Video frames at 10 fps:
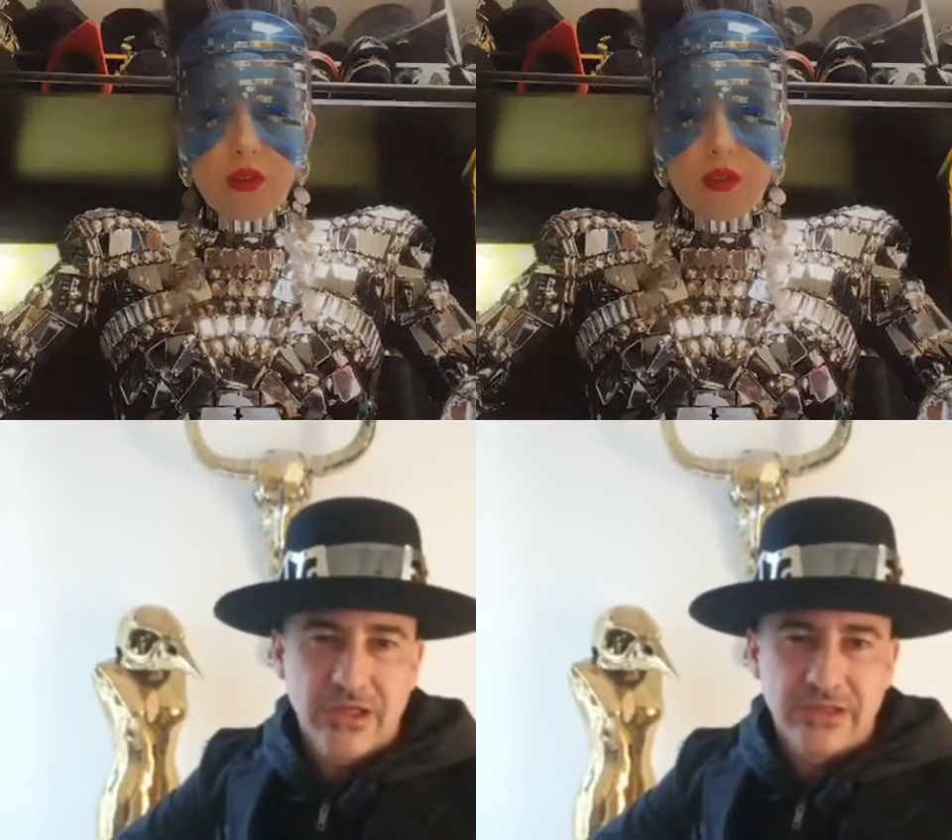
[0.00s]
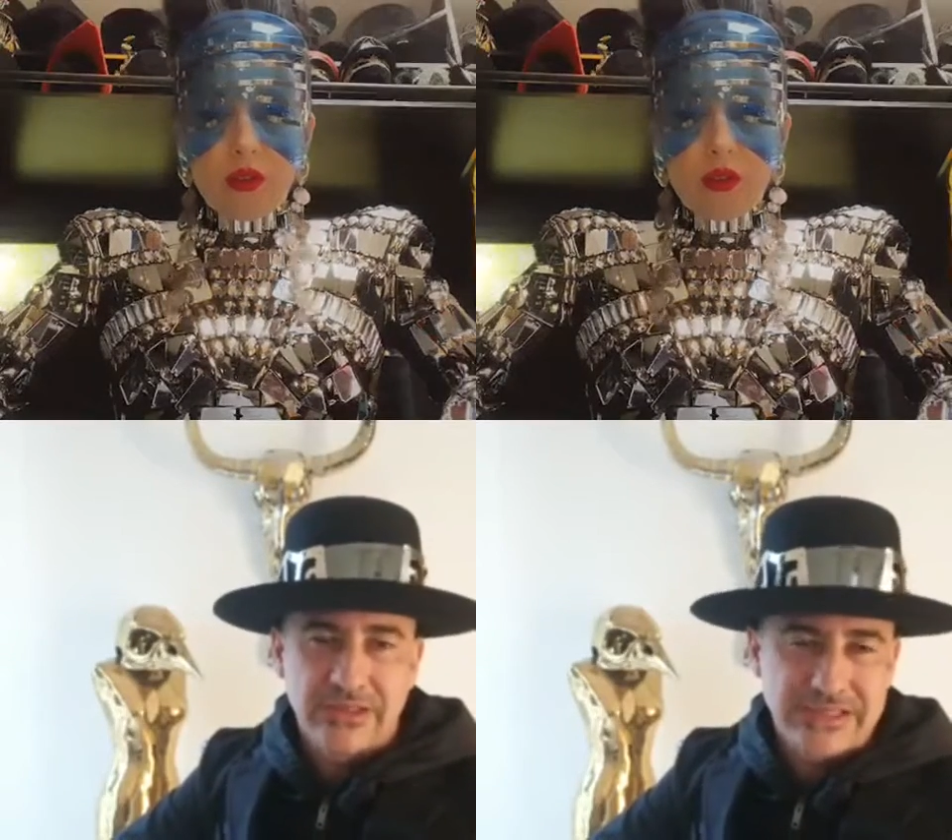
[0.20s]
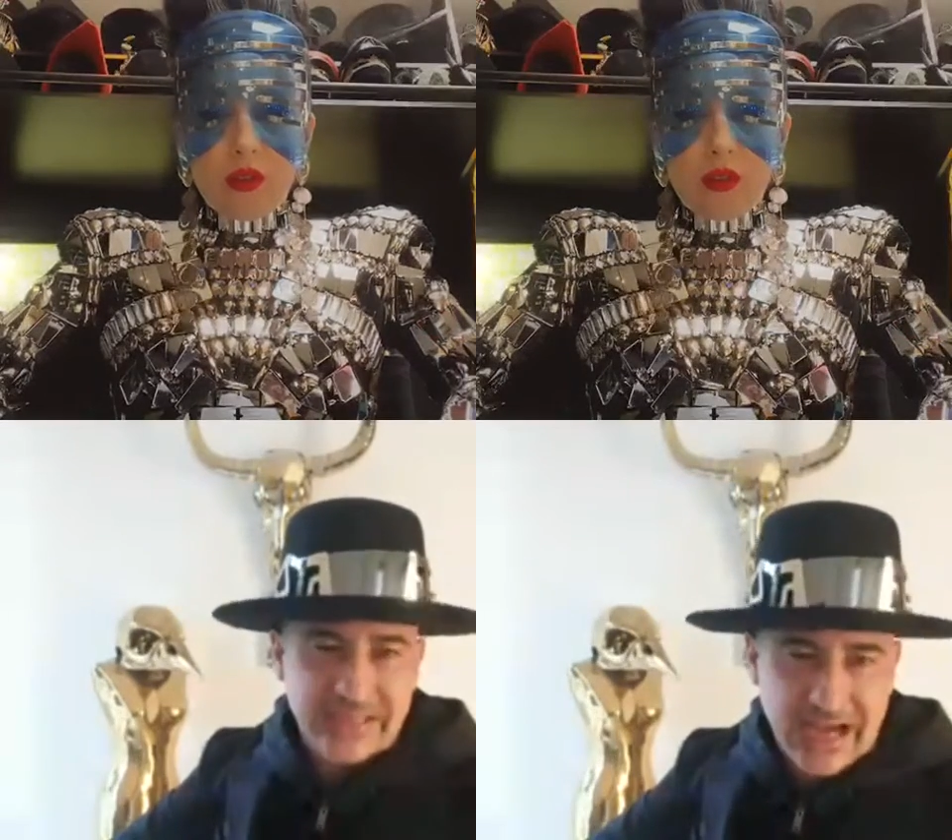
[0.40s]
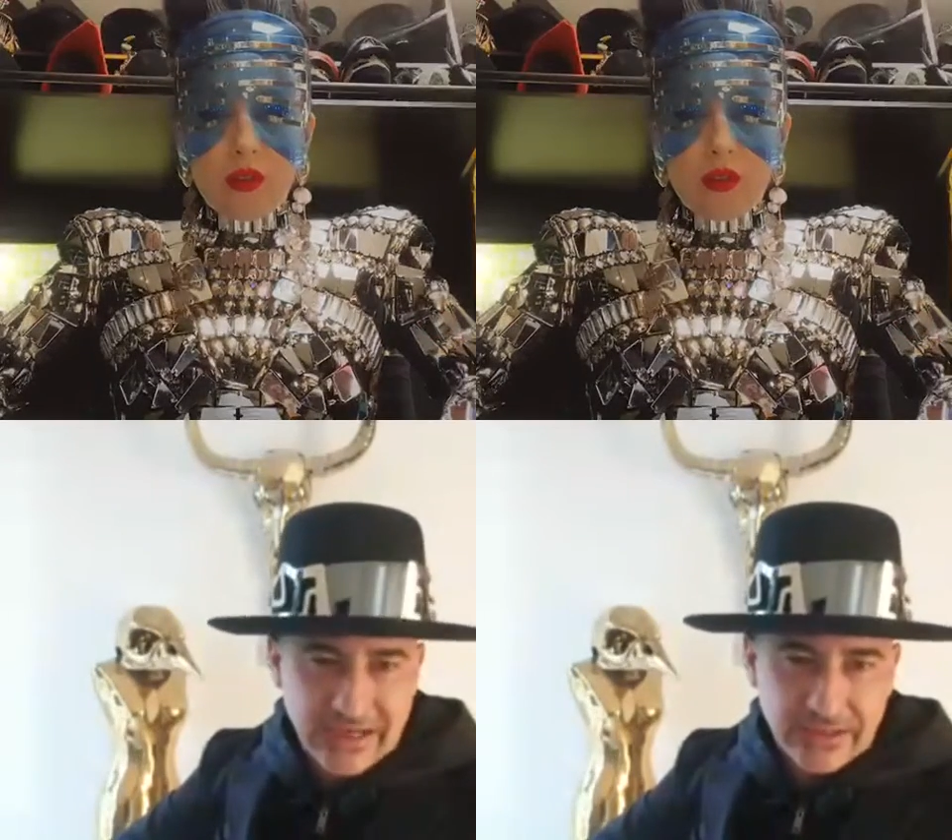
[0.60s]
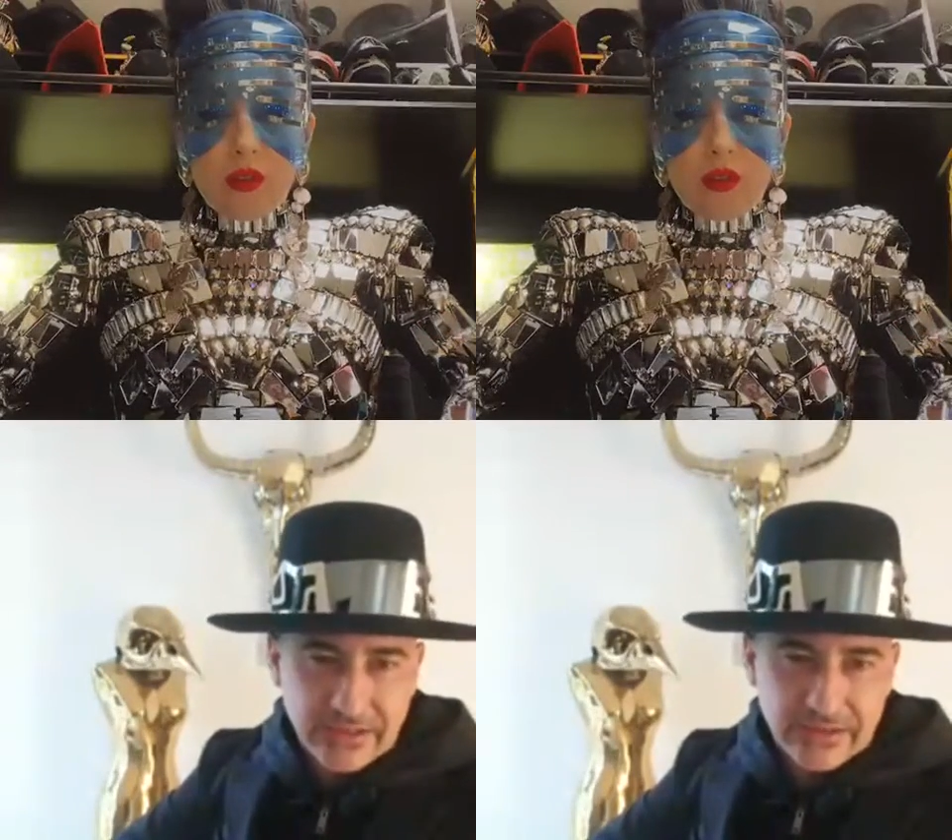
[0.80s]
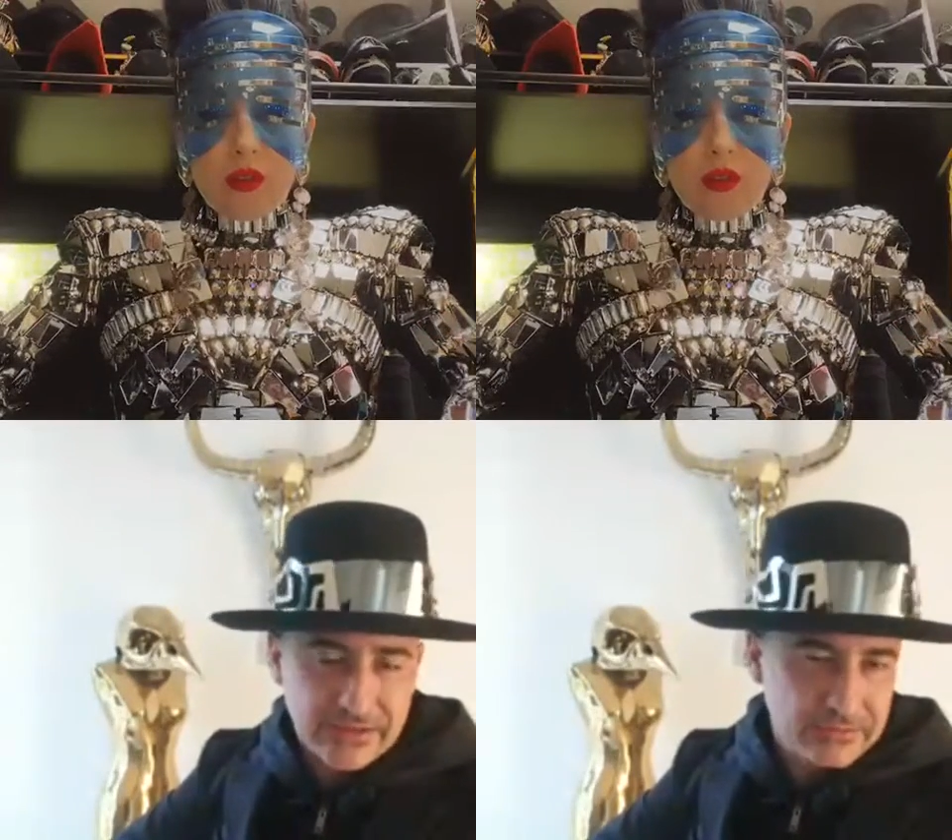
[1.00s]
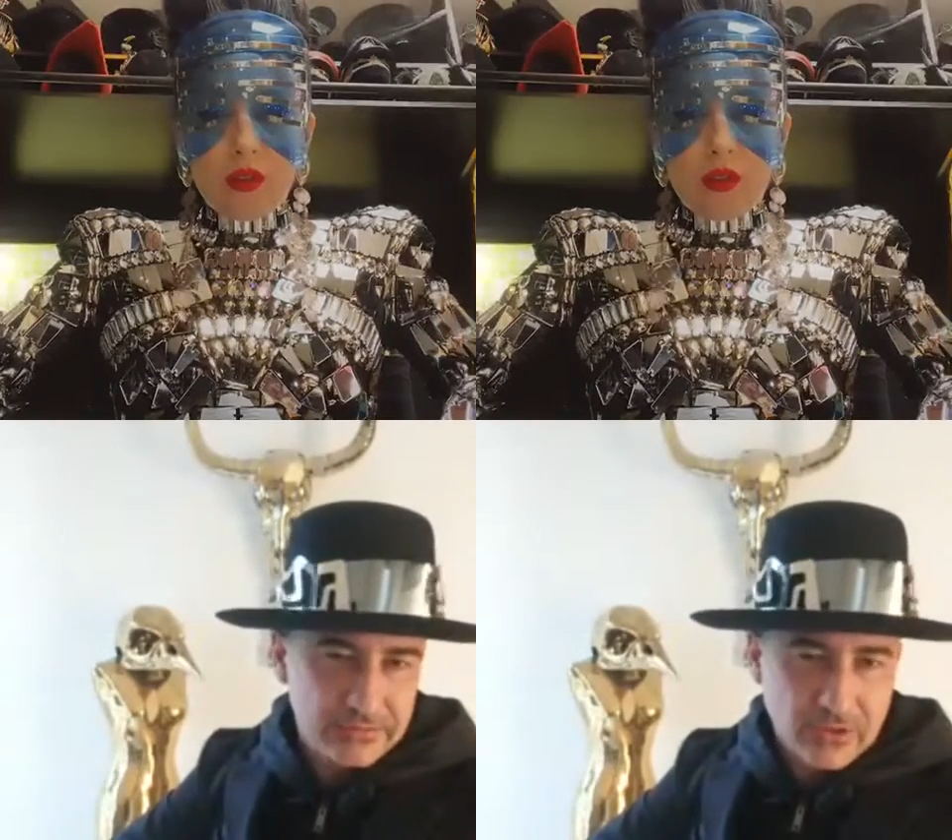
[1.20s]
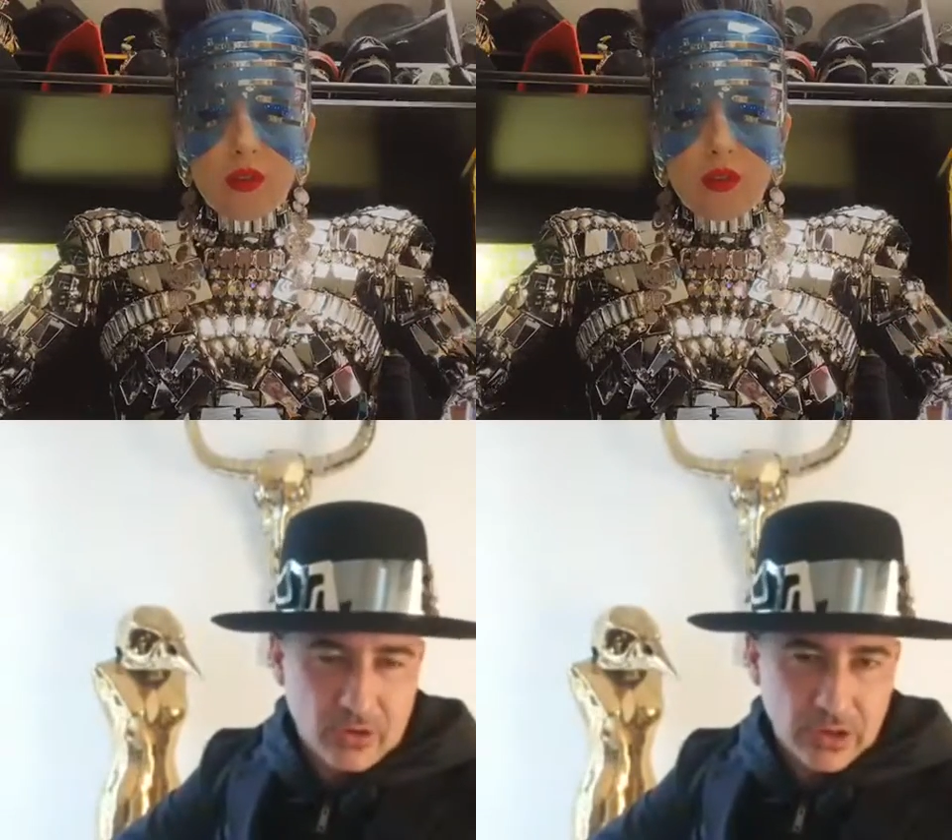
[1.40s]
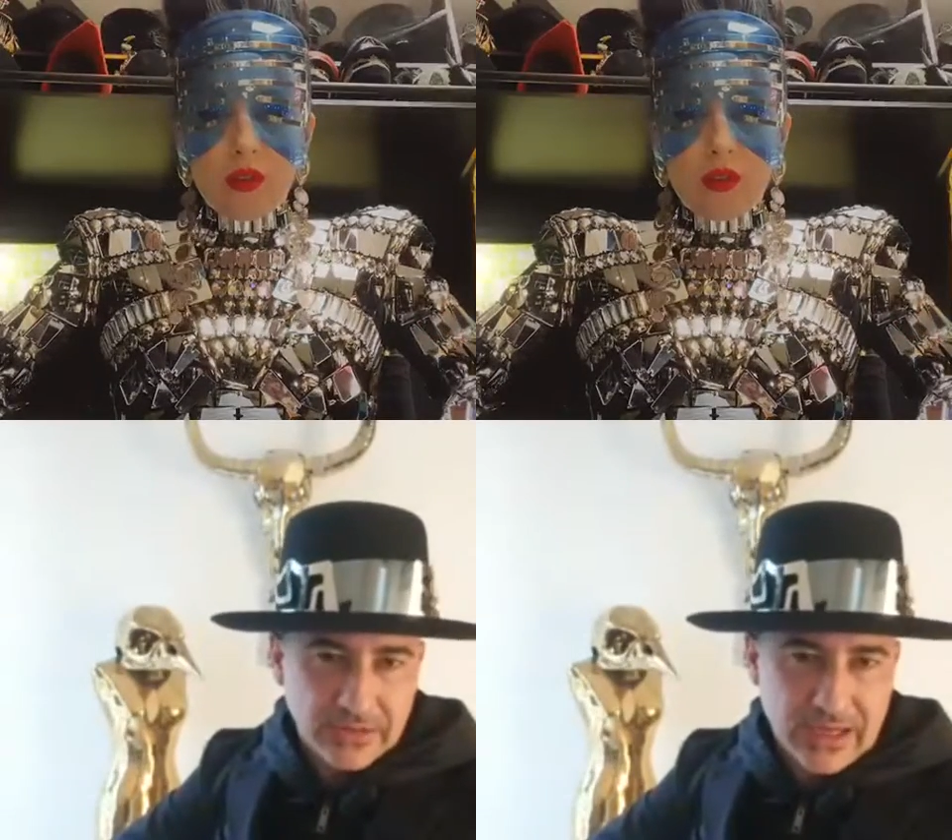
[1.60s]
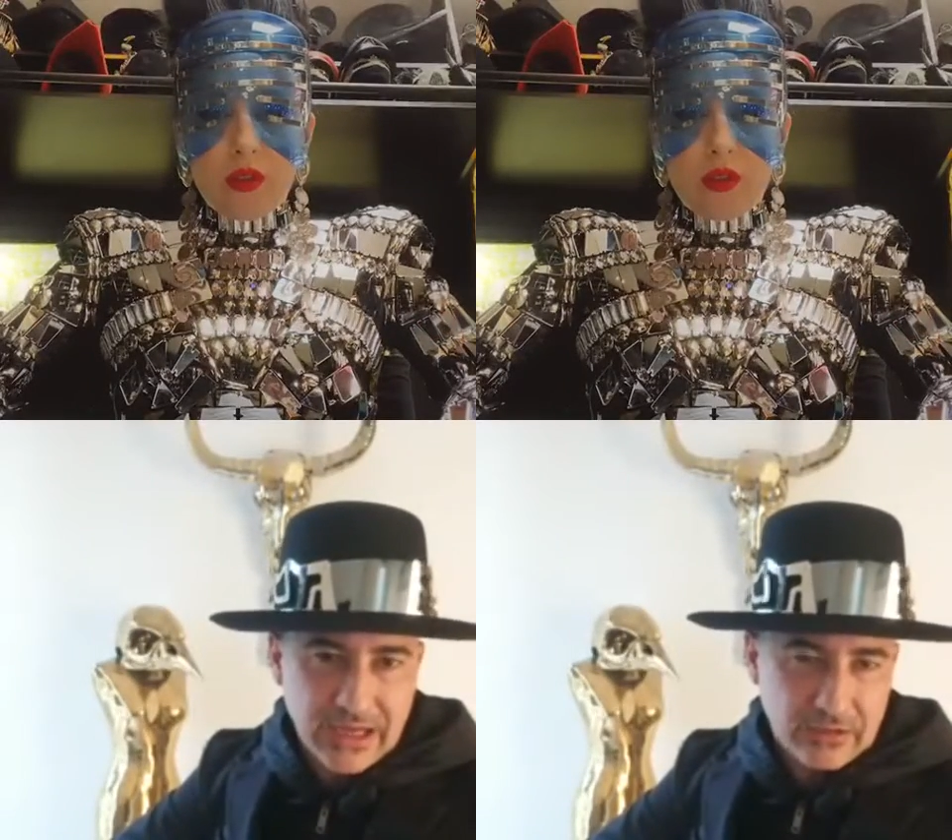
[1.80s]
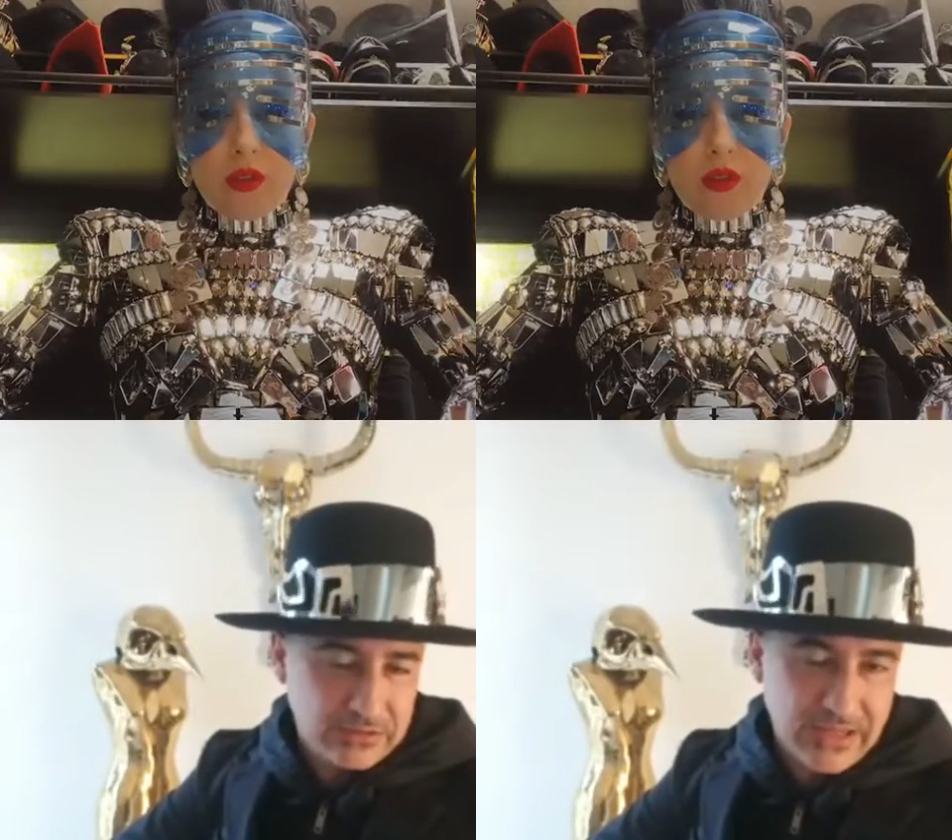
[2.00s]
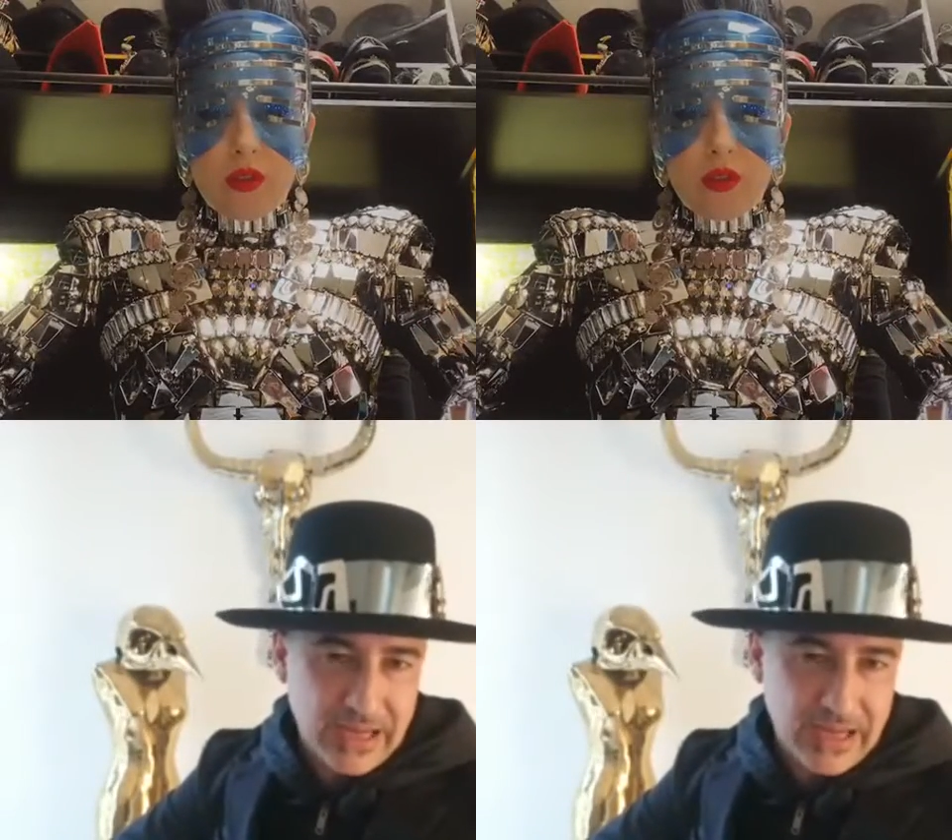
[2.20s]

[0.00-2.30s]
designing in all type